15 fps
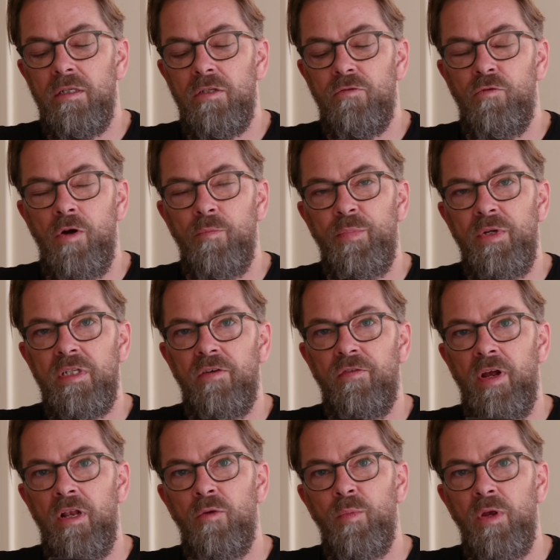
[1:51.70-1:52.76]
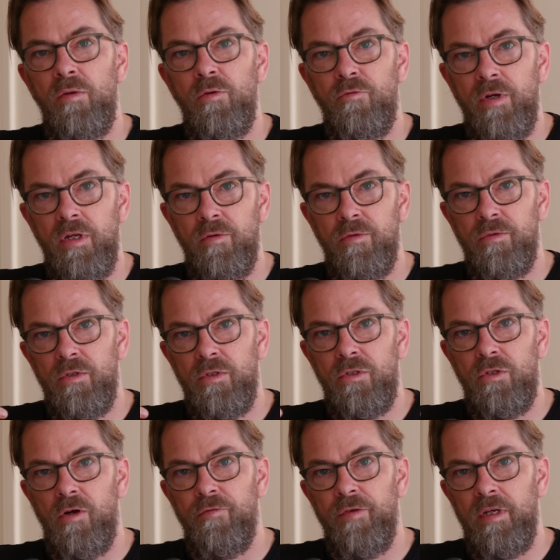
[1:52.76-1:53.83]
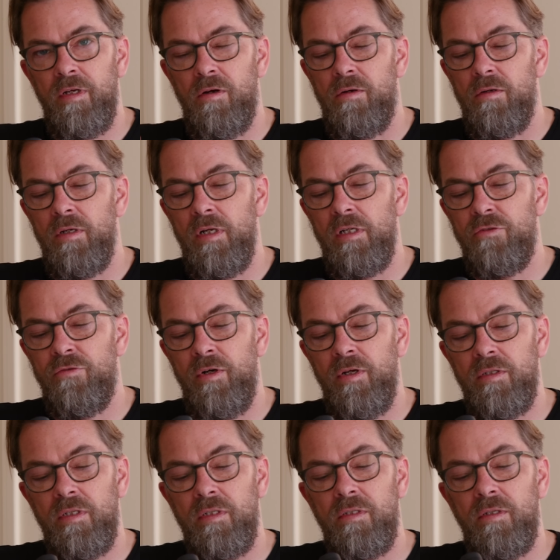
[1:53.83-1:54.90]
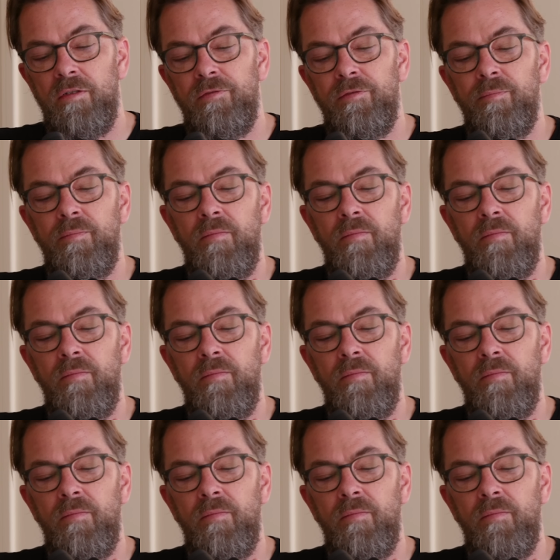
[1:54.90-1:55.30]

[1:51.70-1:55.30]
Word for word: just one piece of aluminium where you stuff in all electronics and stuff